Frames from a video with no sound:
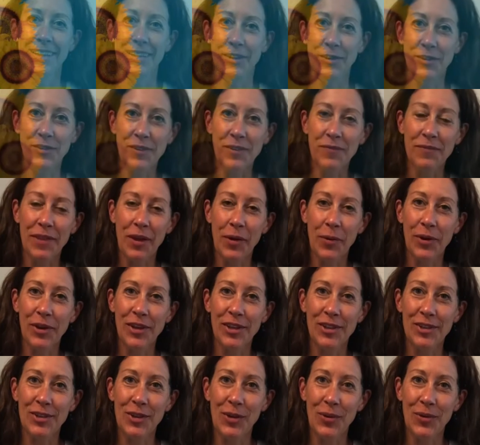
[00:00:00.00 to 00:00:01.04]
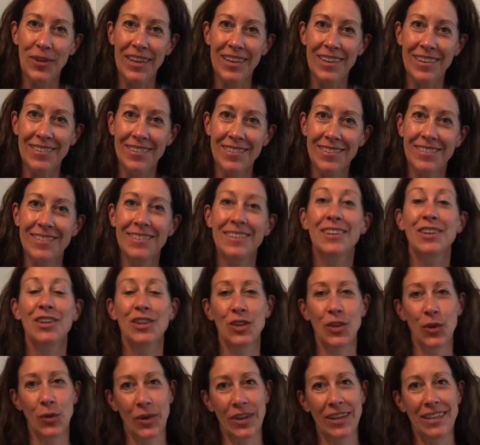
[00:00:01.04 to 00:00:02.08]
Hello Sunflower Hill yogis,
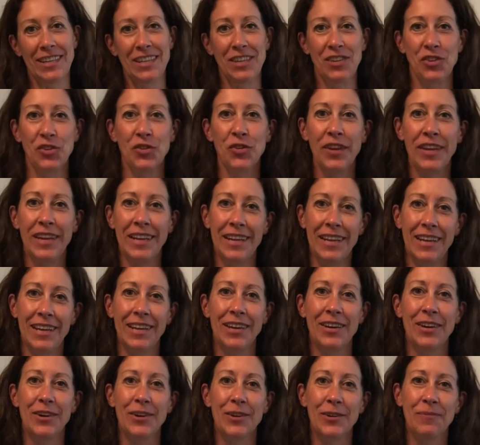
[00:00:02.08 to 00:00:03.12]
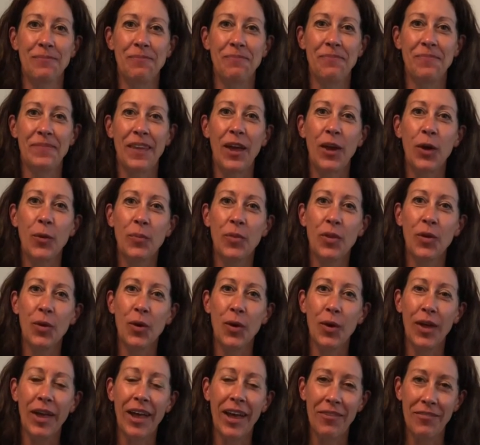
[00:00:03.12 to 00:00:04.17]
yoga teacher Edie here. I hope that
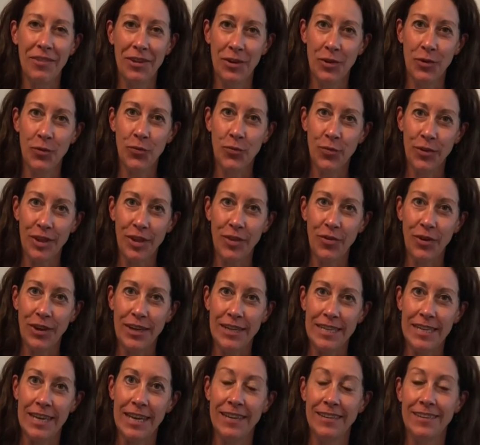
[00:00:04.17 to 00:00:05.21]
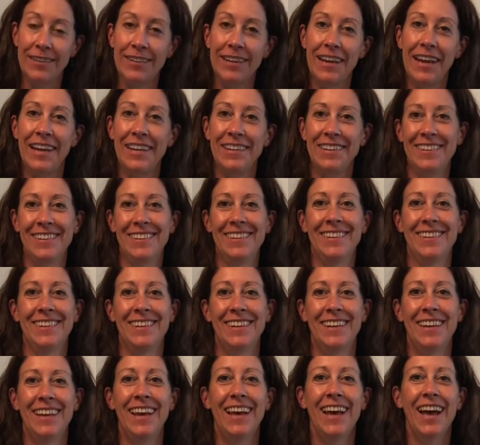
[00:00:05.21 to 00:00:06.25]
you're all having a really great day today.
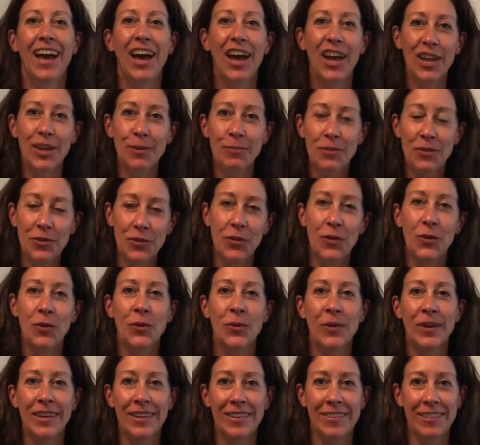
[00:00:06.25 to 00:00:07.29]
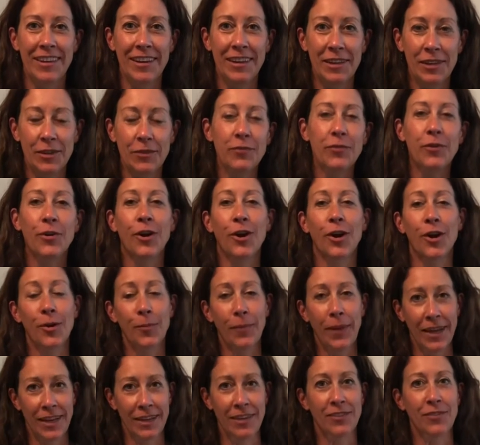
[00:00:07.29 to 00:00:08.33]
I am so excited for our
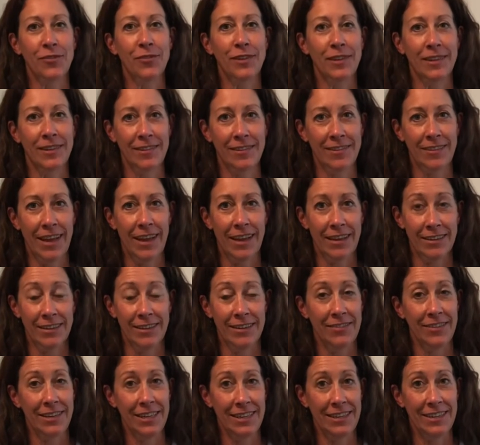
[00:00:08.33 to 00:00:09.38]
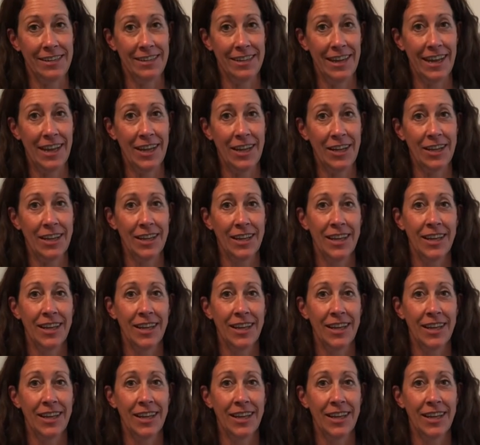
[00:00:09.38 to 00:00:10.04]
mindfulness activity today.